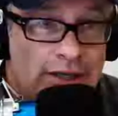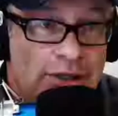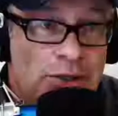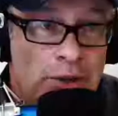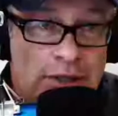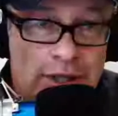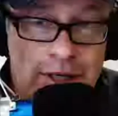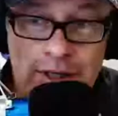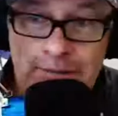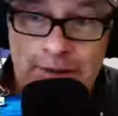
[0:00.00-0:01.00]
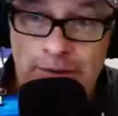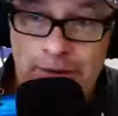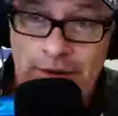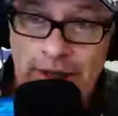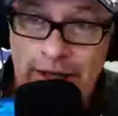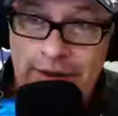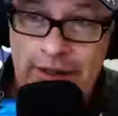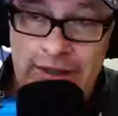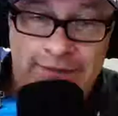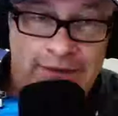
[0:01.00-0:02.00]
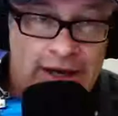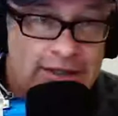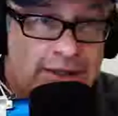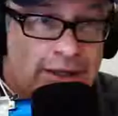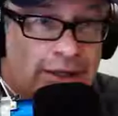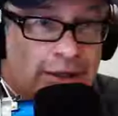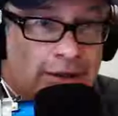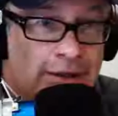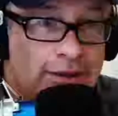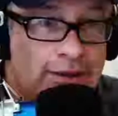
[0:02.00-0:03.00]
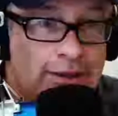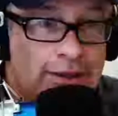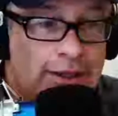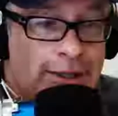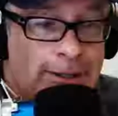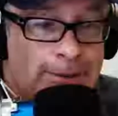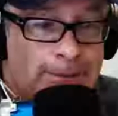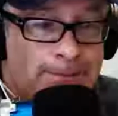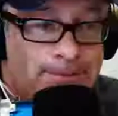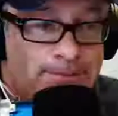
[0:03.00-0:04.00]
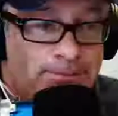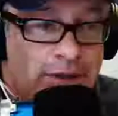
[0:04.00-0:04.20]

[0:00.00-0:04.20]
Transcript: enjoy talking to the people. I think it's a fascinating world.